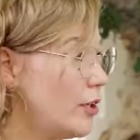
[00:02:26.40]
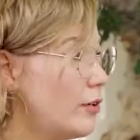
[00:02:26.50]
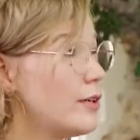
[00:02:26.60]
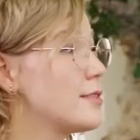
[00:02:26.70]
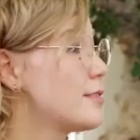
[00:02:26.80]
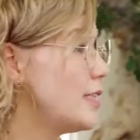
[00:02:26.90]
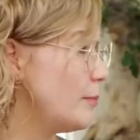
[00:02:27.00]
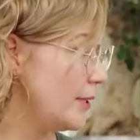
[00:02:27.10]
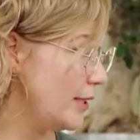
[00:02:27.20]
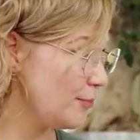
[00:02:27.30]
or
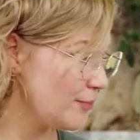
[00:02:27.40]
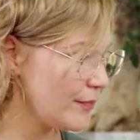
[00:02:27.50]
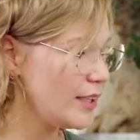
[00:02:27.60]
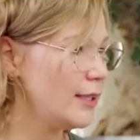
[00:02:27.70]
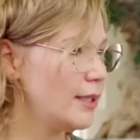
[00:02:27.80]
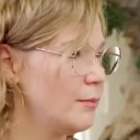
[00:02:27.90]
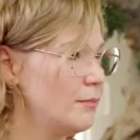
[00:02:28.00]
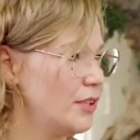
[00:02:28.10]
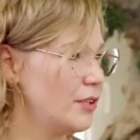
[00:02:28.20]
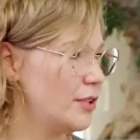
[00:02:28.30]
sleeping,
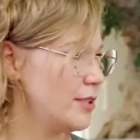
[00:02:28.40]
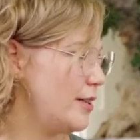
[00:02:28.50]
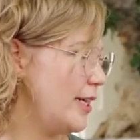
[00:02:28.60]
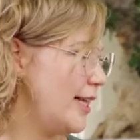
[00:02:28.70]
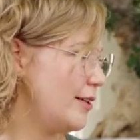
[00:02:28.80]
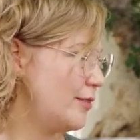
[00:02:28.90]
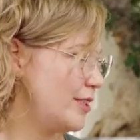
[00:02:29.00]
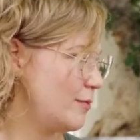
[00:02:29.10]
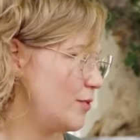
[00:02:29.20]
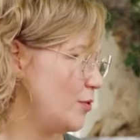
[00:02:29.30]
because the
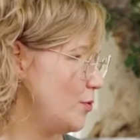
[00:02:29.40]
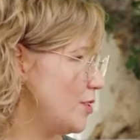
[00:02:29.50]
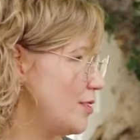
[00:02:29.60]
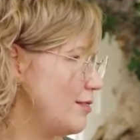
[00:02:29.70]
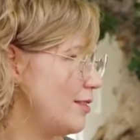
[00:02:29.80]
algorithm does